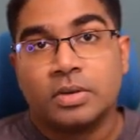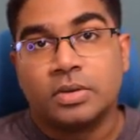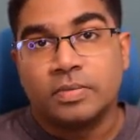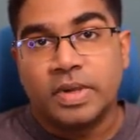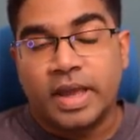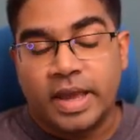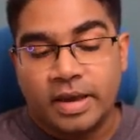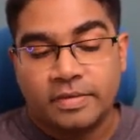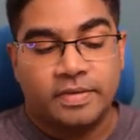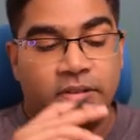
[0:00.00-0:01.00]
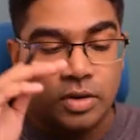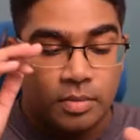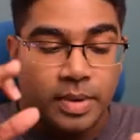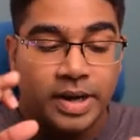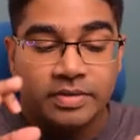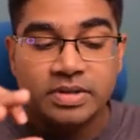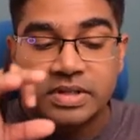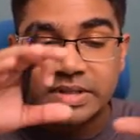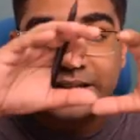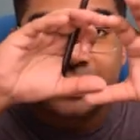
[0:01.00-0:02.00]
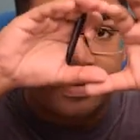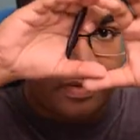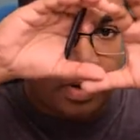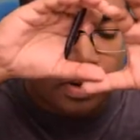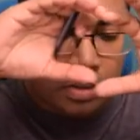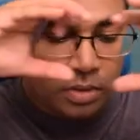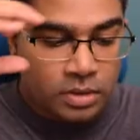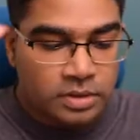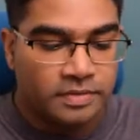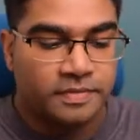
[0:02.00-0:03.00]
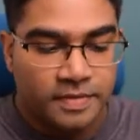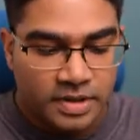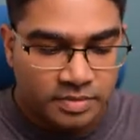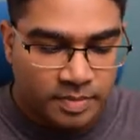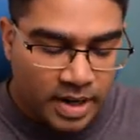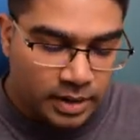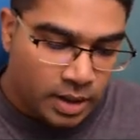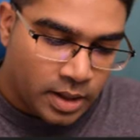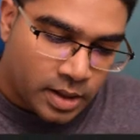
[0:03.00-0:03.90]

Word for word: So we have the combined resistance for the first part.